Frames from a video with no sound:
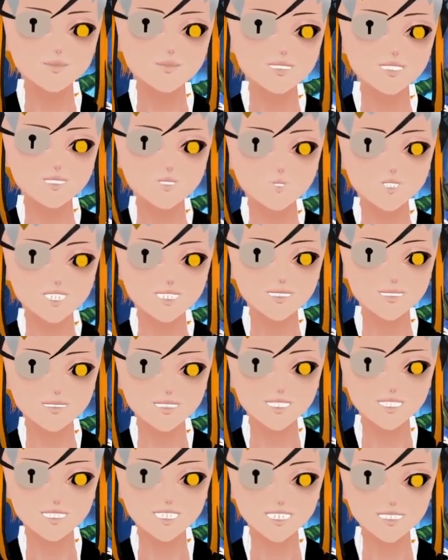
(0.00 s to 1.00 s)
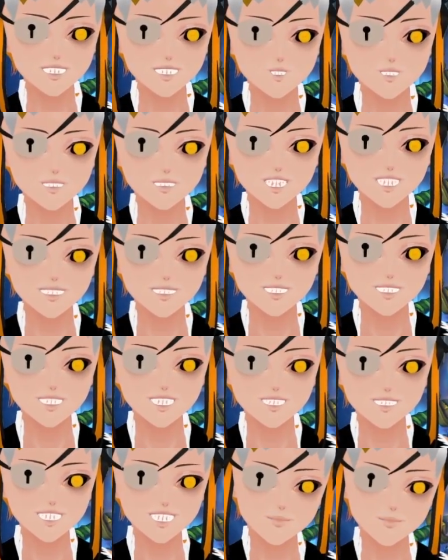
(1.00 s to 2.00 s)
we do have Lepo here, I
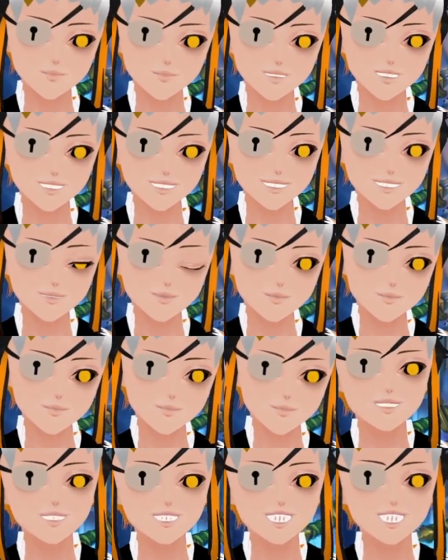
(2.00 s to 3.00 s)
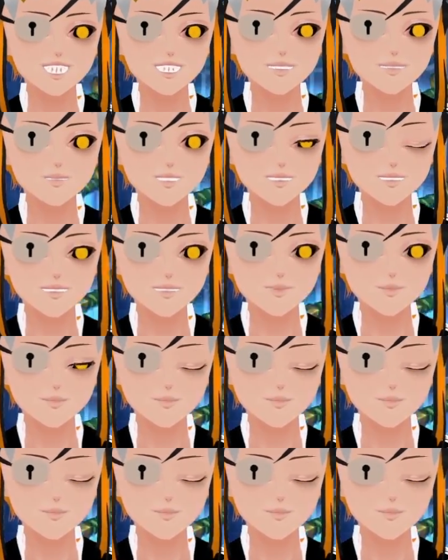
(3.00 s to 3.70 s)
think. Yeah, excellent.